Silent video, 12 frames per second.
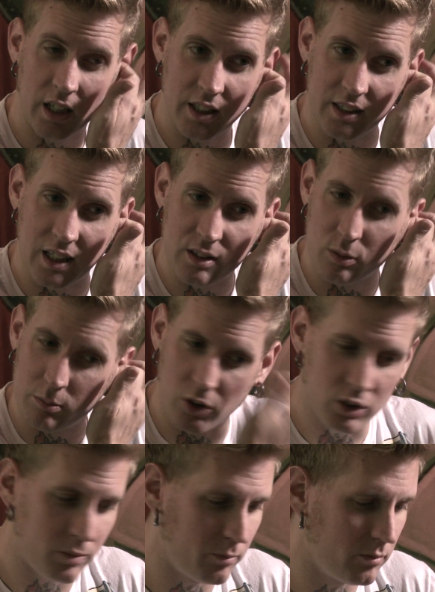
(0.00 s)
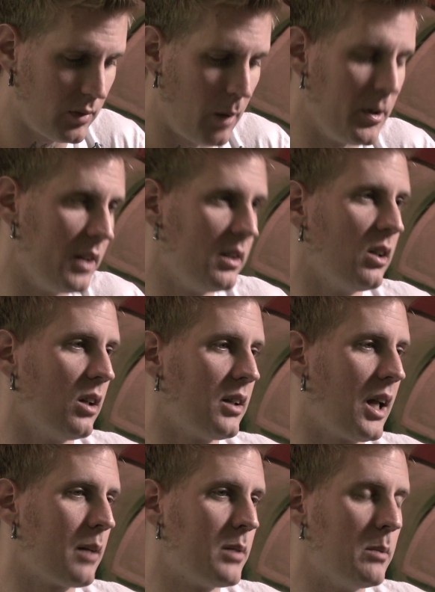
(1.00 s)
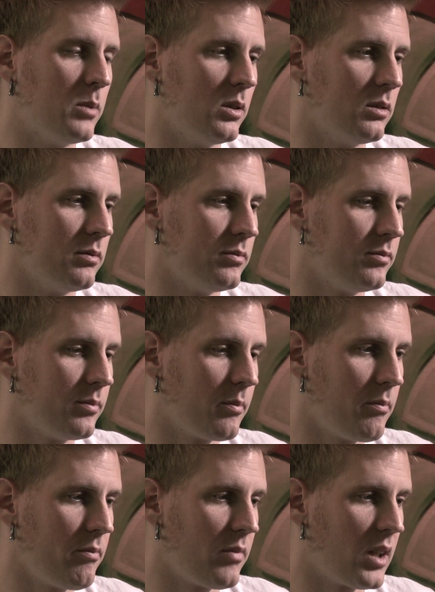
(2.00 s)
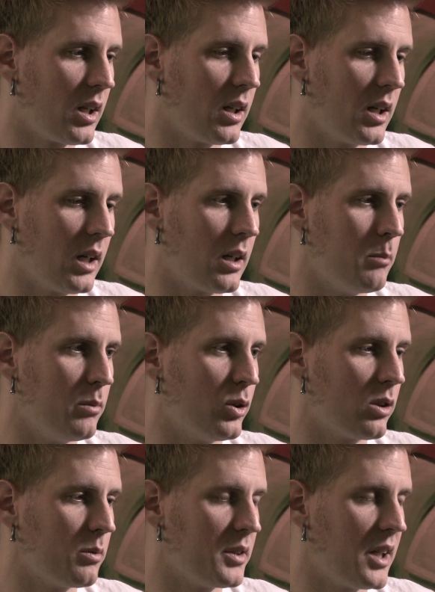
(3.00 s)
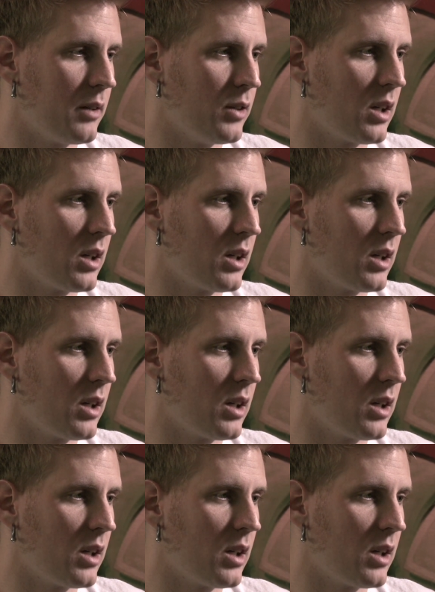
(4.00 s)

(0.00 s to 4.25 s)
I think that's when a lot of people got on board with that